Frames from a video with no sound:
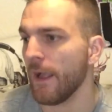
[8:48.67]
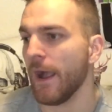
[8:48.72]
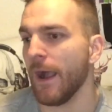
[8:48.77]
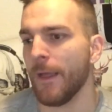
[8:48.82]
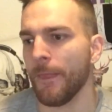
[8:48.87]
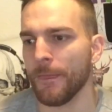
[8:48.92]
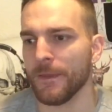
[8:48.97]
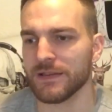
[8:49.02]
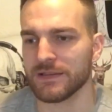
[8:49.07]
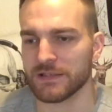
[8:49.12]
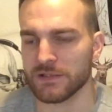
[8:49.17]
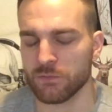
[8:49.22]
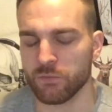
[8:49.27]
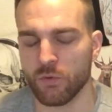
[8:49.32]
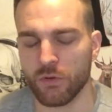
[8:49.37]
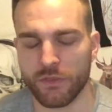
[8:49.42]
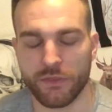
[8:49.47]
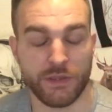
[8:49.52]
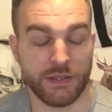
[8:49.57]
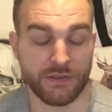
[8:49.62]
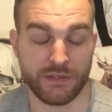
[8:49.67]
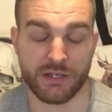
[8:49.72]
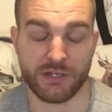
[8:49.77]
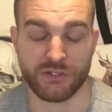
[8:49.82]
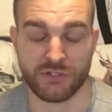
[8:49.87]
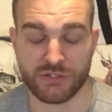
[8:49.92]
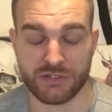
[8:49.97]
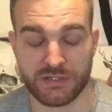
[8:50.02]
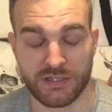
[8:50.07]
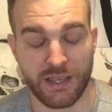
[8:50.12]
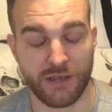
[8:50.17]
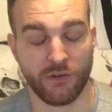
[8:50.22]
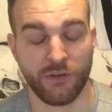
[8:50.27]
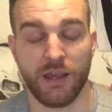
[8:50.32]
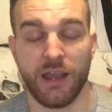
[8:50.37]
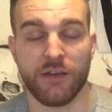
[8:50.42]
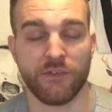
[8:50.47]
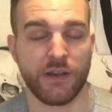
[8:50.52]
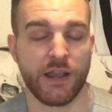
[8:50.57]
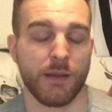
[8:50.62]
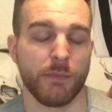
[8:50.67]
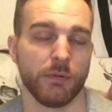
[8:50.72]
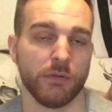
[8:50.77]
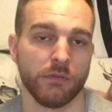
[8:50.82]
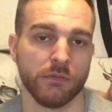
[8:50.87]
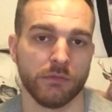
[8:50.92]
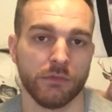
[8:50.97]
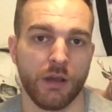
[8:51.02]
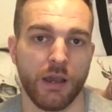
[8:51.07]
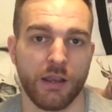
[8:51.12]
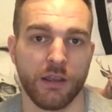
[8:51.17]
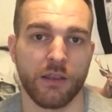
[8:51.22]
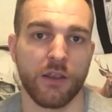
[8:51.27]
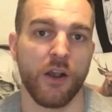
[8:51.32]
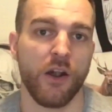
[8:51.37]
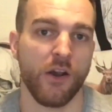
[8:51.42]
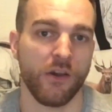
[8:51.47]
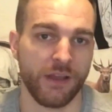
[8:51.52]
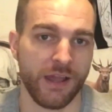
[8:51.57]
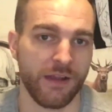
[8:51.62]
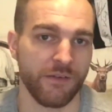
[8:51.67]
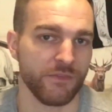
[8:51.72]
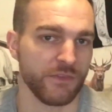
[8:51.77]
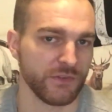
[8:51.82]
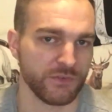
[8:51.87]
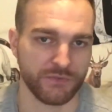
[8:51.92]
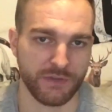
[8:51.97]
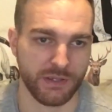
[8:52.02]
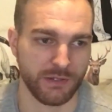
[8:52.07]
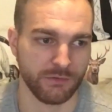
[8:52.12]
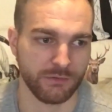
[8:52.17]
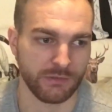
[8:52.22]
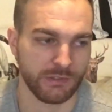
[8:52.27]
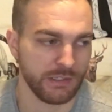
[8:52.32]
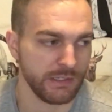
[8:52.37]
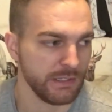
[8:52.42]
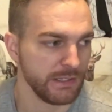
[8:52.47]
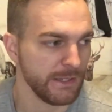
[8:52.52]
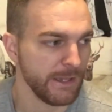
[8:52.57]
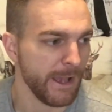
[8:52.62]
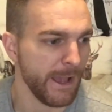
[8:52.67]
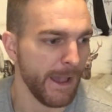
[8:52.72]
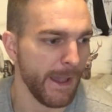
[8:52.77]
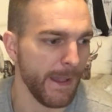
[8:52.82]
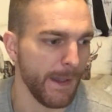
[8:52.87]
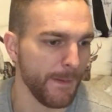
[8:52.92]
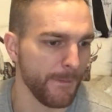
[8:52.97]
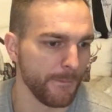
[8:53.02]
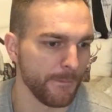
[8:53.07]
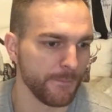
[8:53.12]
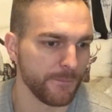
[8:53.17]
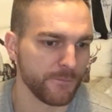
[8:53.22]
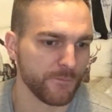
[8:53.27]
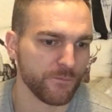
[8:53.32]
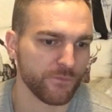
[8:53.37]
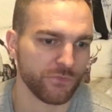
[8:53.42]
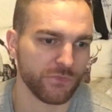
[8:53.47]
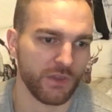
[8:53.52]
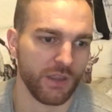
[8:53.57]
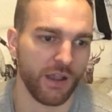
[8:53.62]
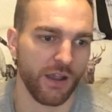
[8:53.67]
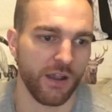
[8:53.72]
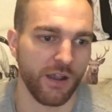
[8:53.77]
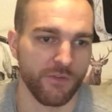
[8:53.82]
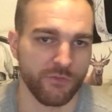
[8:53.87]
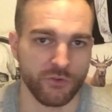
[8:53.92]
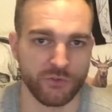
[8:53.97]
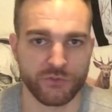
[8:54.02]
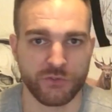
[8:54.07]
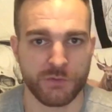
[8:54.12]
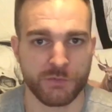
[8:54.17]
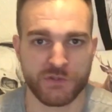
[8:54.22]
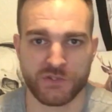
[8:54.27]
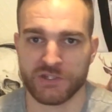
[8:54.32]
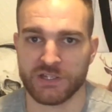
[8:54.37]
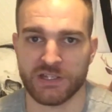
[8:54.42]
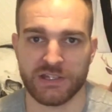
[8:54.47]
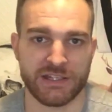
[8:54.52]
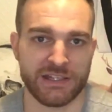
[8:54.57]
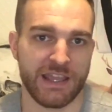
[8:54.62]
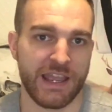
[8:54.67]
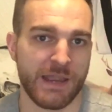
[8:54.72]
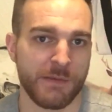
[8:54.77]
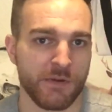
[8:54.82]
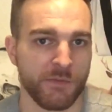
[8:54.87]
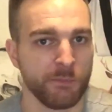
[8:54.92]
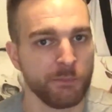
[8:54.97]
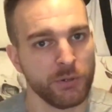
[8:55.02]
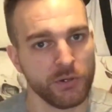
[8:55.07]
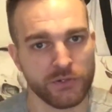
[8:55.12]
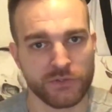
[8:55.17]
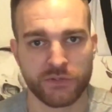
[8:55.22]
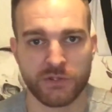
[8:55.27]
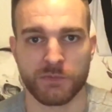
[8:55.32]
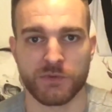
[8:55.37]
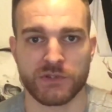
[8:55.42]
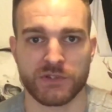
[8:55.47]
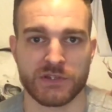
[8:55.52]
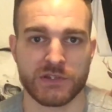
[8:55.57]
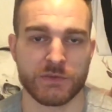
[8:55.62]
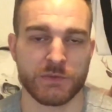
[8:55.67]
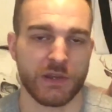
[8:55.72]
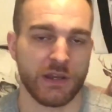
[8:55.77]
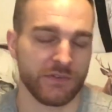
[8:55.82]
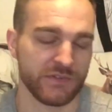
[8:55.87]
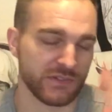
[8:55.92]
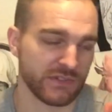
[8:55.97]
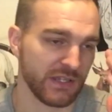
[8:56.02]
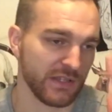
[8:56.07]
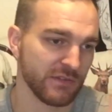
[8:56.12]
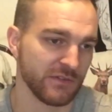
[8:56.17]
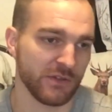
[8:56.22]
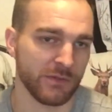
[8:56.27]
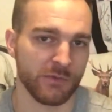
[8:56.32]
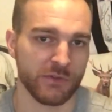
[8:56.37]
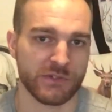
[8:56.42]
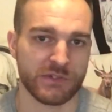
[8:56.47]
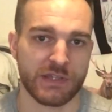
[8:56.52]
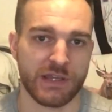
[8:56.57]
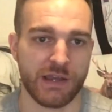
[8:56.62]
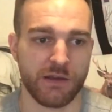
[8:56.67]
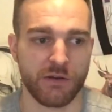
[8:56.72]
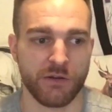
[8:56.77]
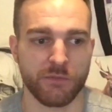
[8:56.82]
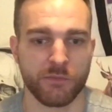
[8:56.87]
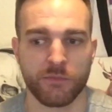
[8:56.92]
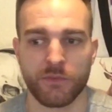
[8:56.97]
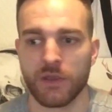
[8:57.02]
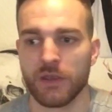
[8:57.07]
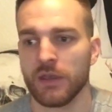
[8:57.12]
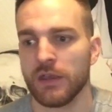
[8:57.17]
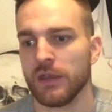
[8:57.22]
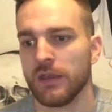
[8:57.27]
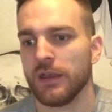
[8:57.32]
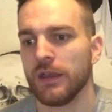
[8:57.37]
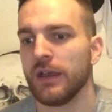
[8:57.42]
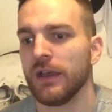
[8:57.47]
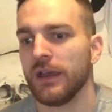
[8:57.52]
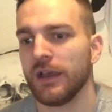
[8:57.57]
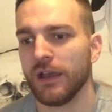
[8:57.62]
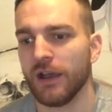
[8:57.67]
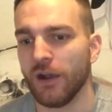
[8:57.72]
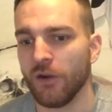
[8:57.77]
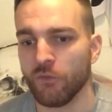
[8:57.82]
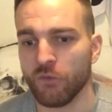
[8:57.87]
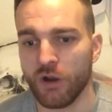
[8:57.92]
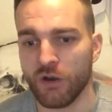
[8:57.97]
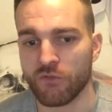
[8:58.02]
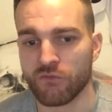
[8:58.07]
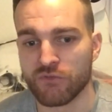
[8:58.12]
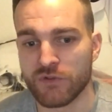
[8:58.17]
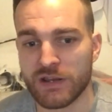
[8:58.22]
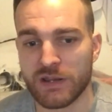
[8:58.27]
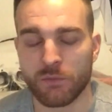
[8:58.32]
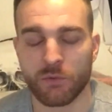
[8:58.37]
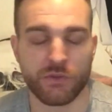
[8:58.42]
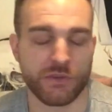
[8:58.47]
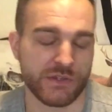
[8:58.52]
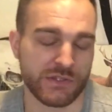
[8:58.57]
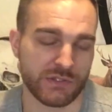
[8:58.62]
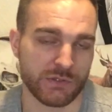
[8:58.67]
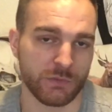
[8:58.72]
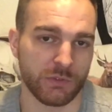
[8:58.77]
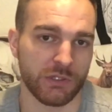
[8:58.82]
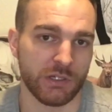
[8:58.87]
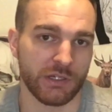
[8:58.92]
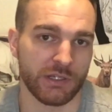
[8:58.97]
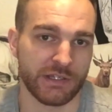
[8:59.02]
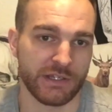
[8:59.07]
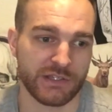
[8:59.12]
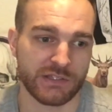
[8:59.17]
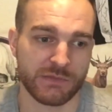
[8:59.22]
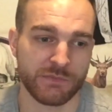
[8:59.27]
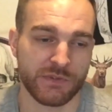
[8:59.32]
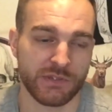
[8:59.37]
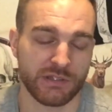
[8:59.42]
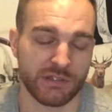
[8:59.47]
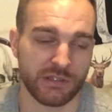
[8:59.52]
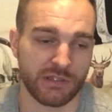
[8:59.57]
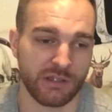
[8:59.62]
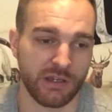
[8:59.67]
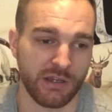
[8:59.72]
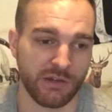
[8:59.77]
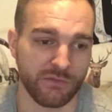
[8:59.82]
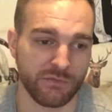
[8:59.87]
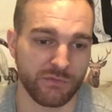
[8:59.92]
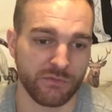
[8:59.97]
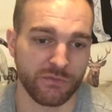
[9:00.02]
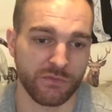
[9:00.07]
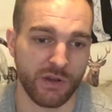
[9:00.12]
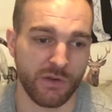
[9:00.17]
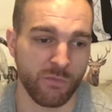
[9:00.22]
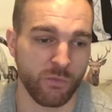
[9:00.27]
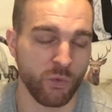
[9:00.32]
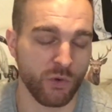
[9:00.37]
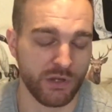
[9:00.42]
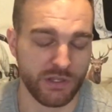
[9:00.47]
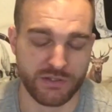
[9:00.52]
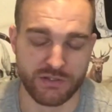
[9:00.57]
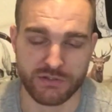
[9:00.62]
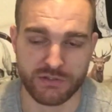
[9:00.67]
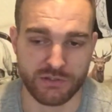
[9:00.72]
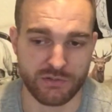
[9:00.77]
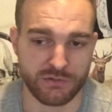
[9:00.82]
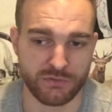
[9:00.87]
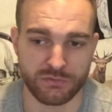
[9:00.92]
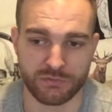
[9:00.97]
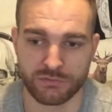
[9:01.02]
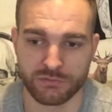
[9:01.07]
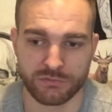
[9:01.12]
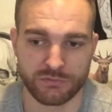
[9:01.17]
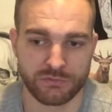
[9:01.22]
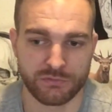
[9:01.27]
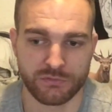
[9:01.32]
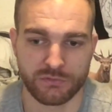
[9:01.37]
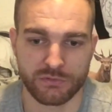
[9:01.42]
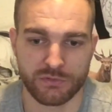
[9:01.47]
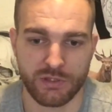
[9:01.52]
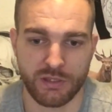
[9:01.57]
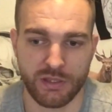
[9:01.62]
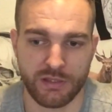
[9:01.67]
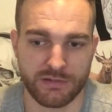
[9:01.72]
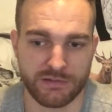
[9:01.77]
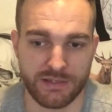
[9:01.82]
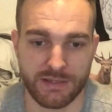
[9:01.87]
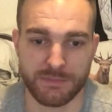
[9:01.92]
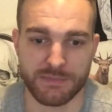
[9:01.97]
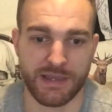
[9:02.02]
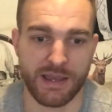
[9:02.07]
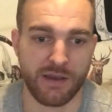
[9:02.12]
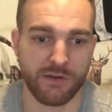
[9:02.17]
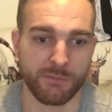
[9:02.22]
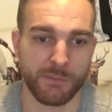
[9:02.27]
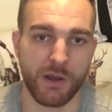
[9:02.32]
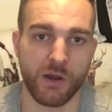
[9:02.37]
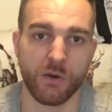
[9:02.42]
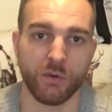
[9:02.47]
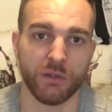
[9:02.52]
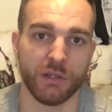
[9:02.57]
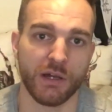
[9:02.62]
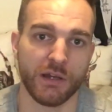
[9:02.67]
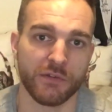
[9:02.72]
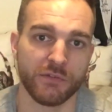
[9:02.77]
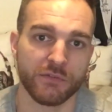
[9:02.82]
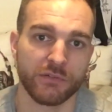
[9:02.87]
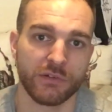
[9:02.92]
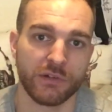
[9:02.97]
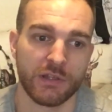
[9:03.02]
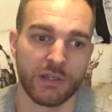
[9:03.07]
and this is one thing that I just cannot have happen. I can't have this fail. I've got too much skin in the game. I've put too much into it. I've said too much now. I really want this to work, and it's something that I've wanted to do deep down my whole life.